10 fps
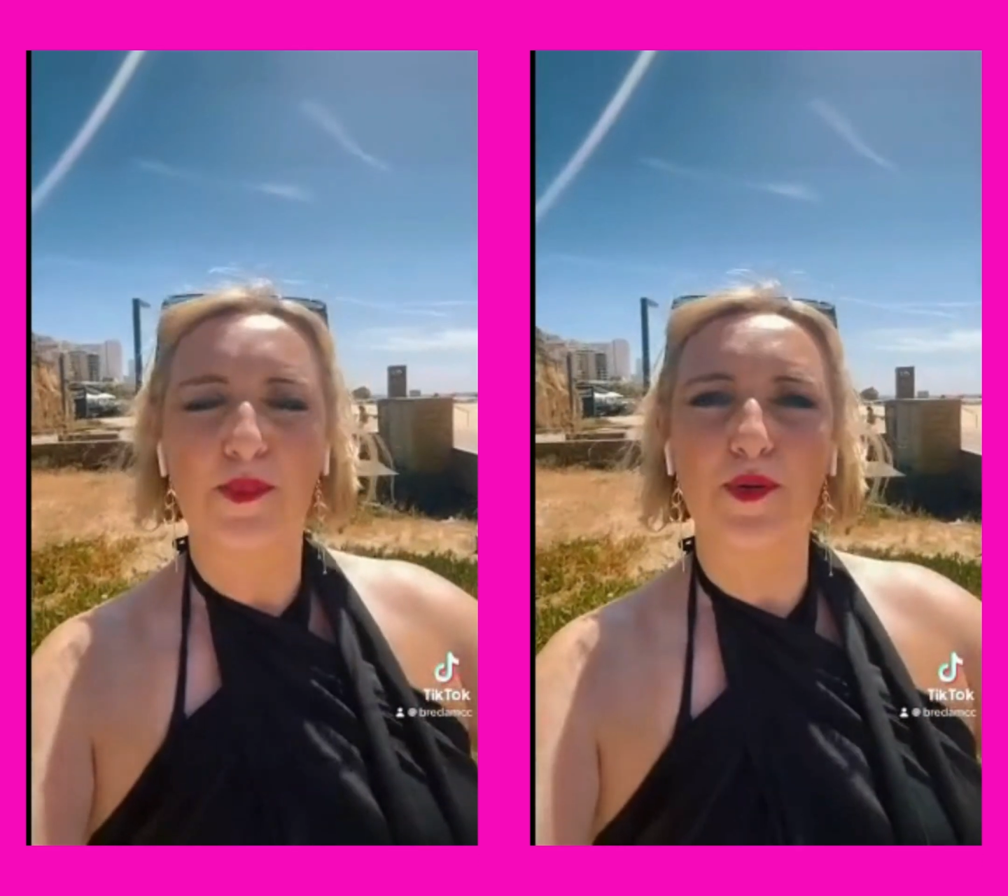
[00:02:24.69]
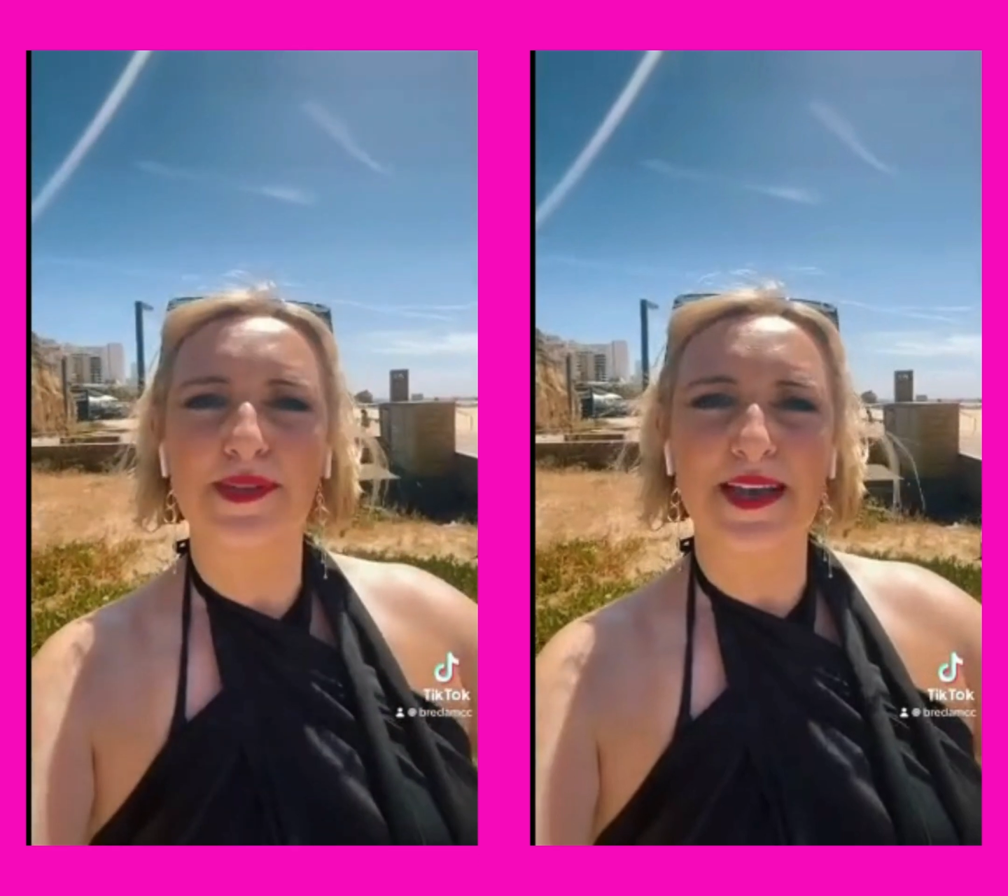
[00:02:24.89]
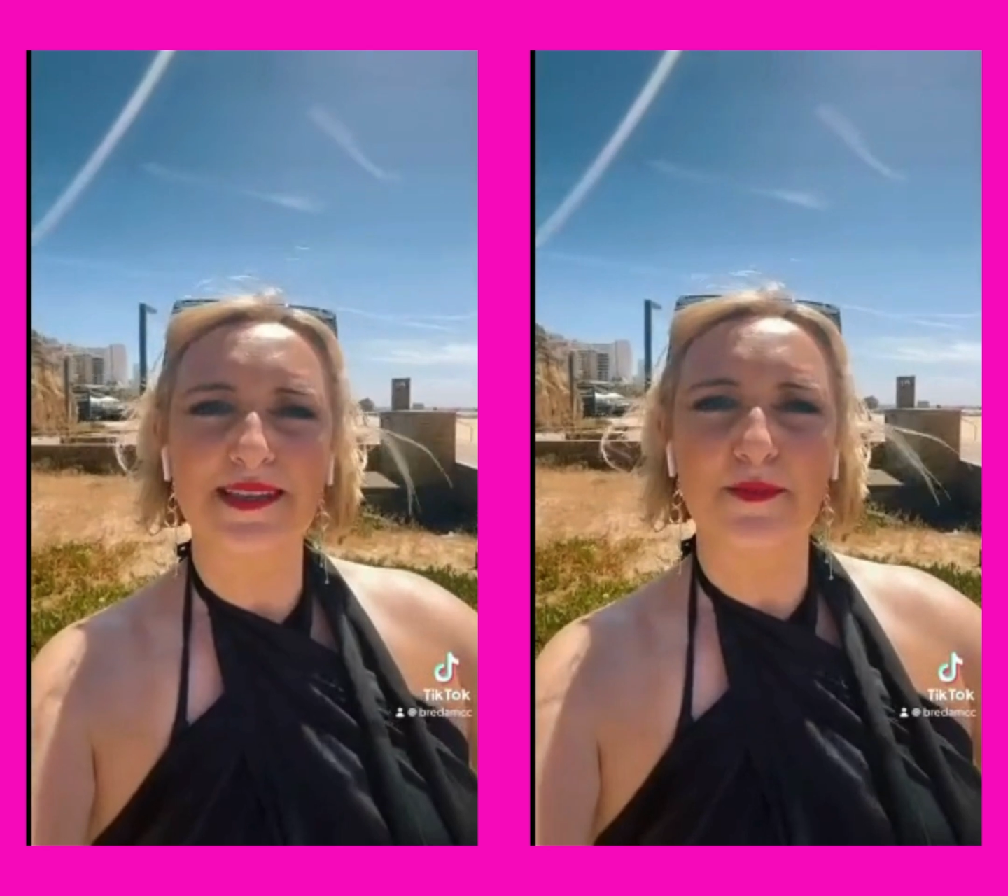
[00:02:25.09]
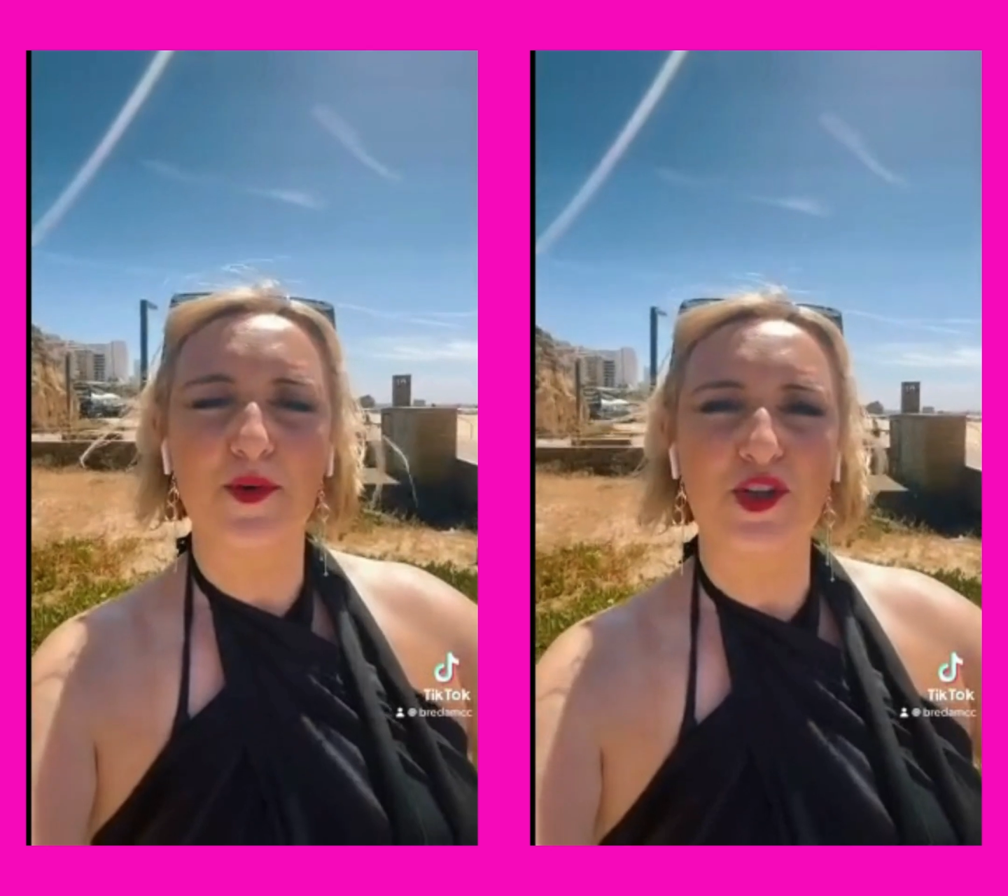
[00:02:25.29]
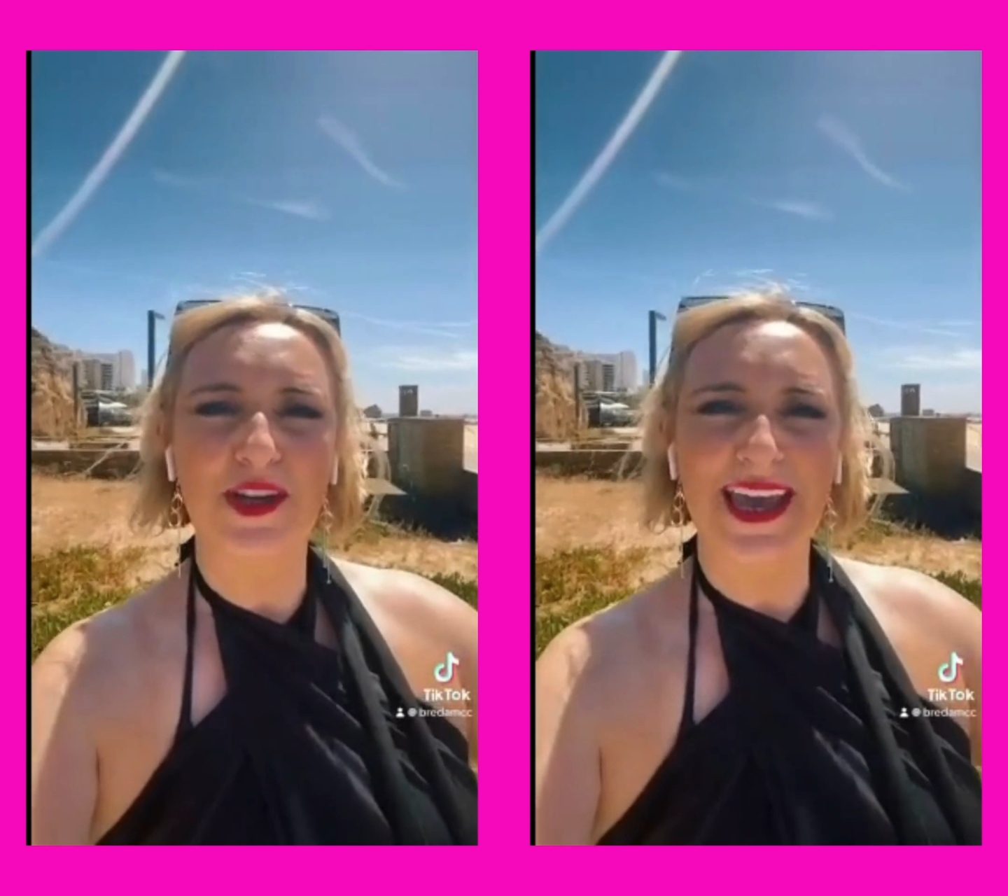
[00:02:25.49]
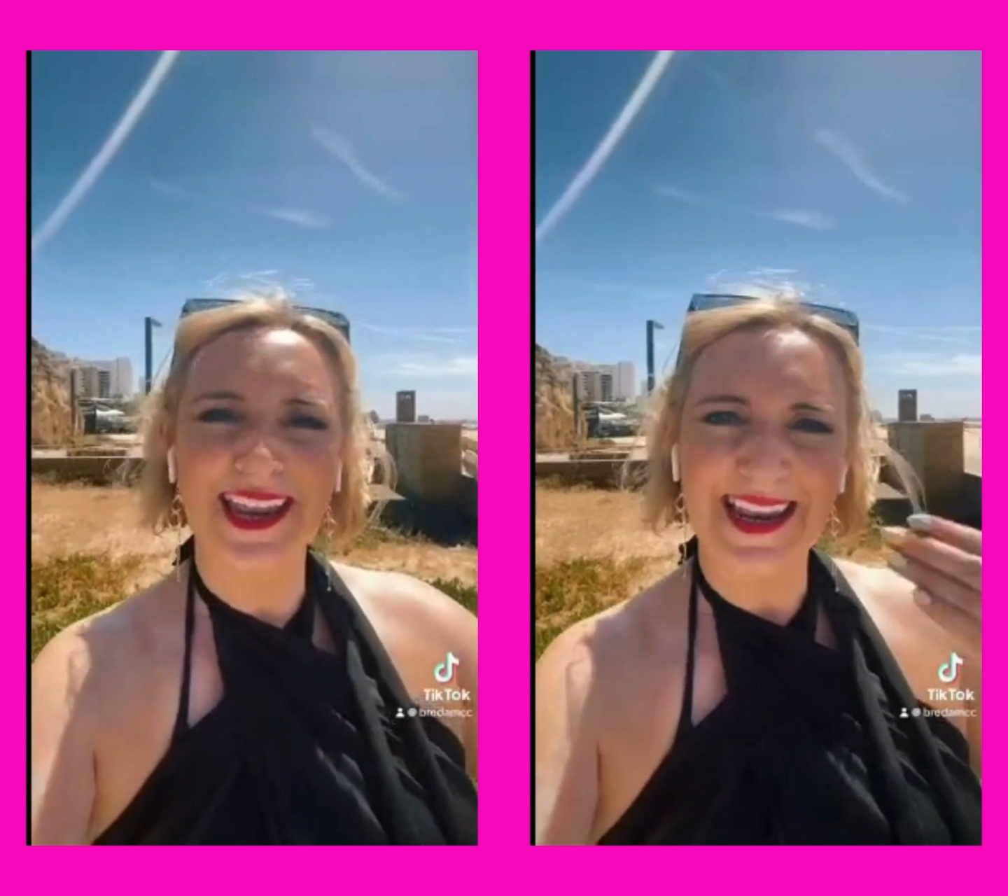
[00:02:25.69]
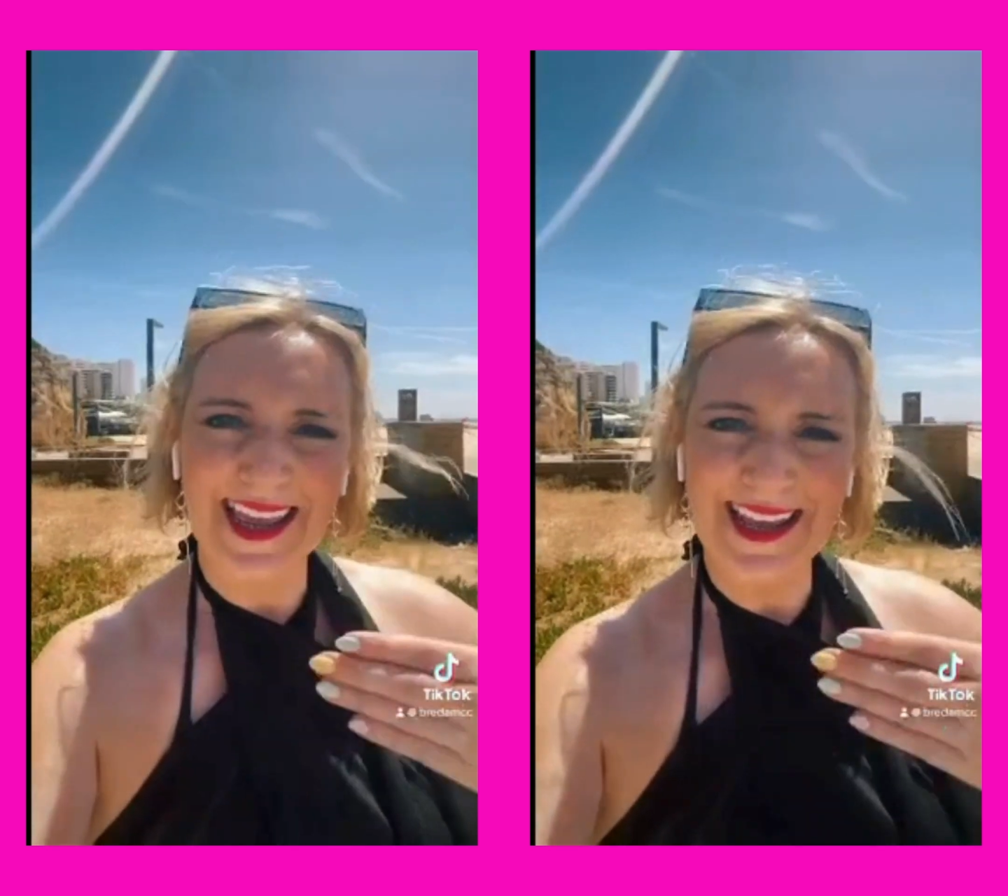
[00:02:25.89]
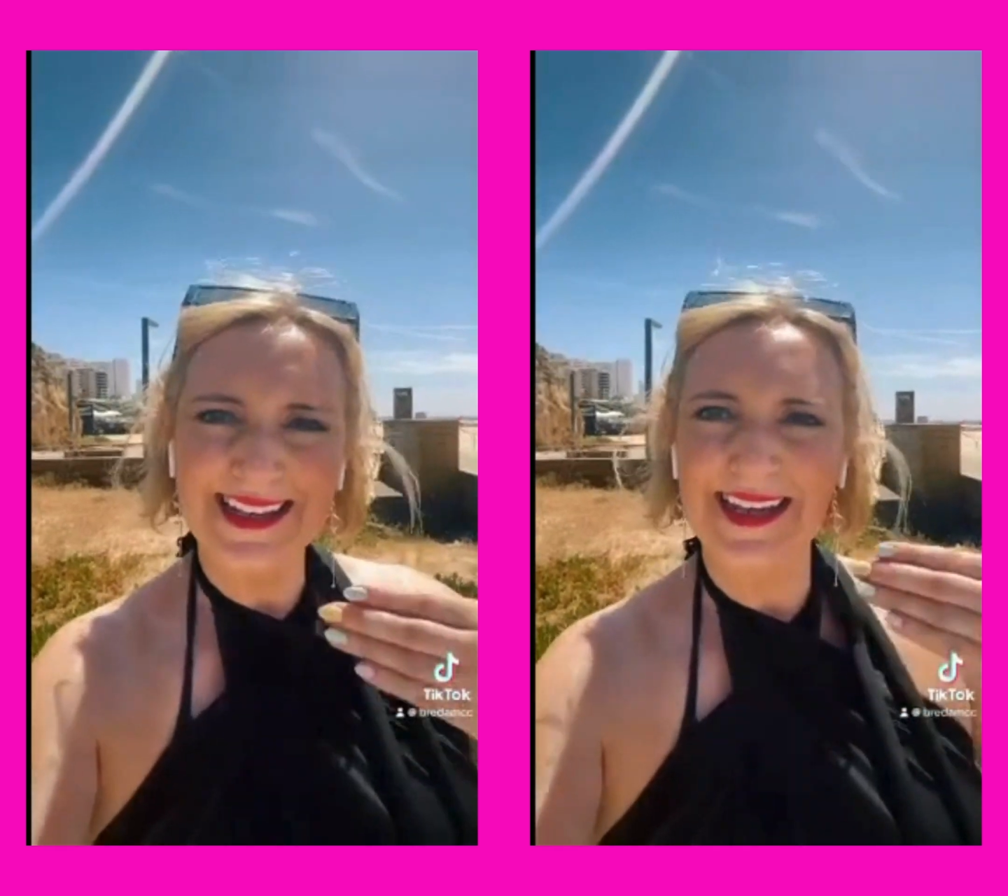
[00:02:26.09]
process emotion, to get
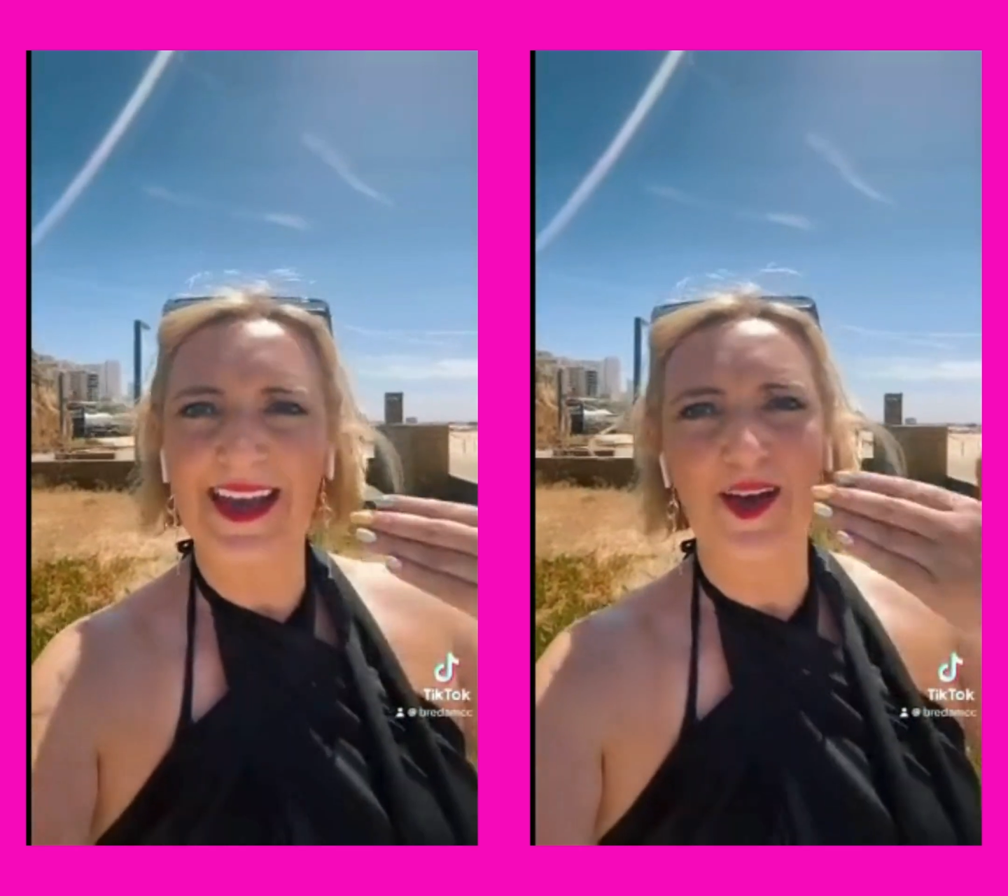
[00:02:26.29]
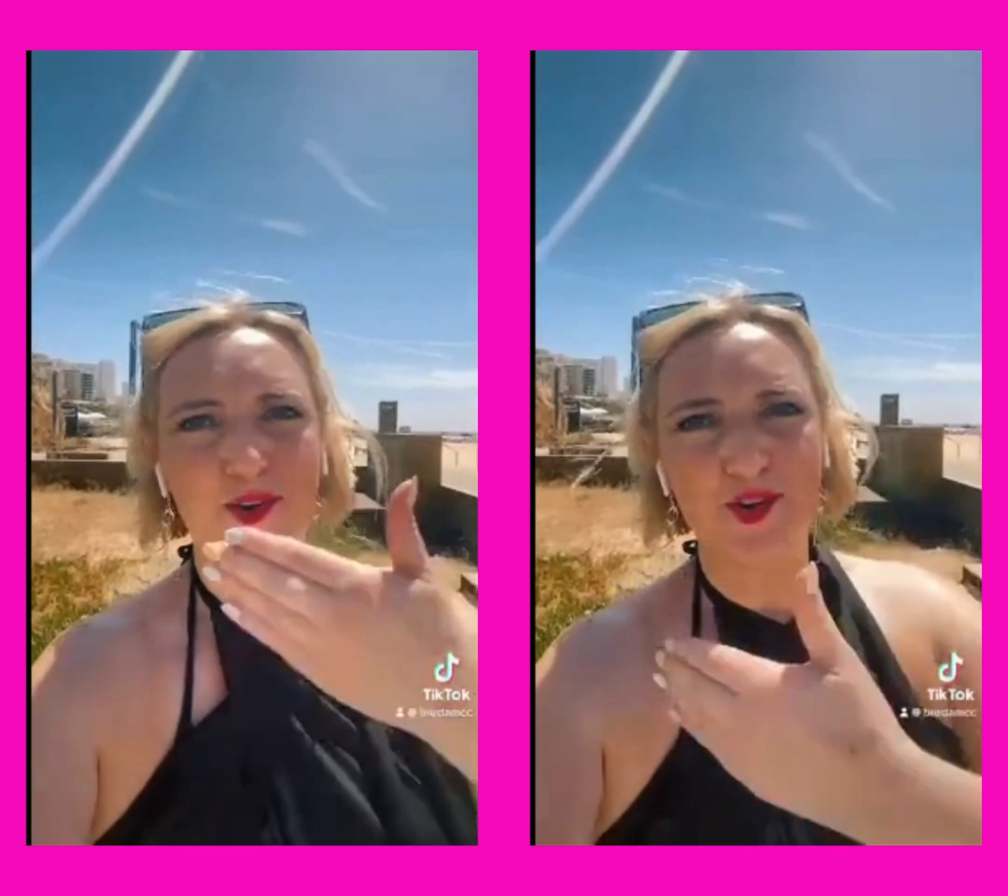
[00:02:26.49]
it into you,